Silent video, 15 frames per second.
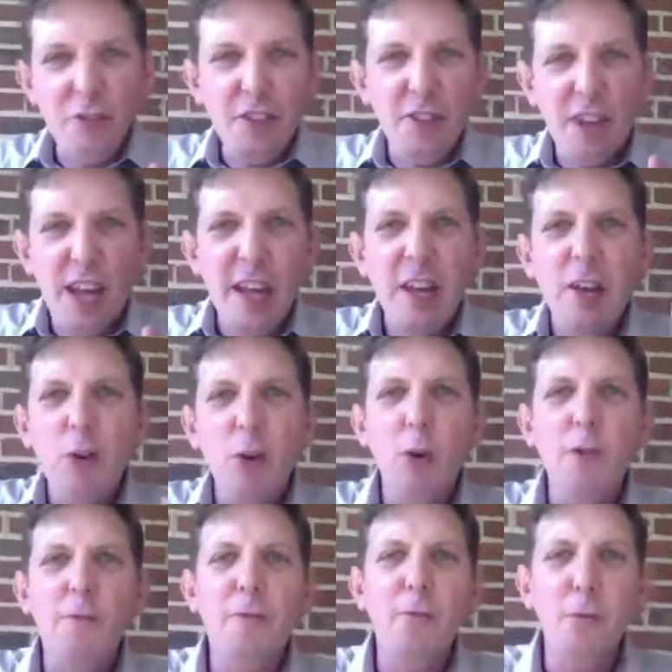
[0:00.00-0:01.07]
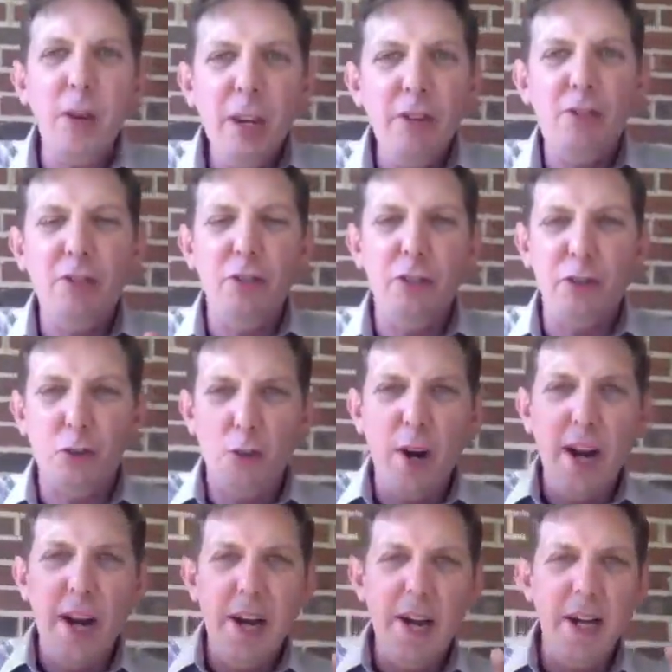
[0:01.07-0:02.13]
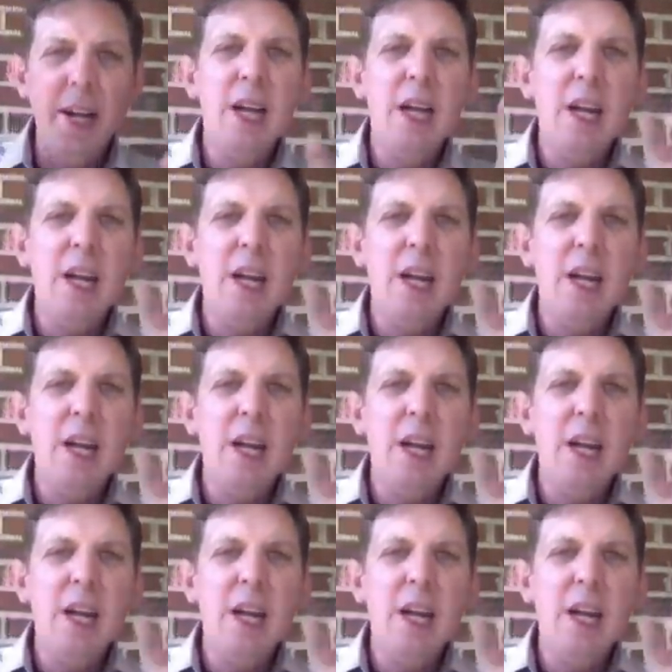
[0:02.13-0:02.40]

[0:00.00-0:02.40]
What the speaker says: to take your freezer tray,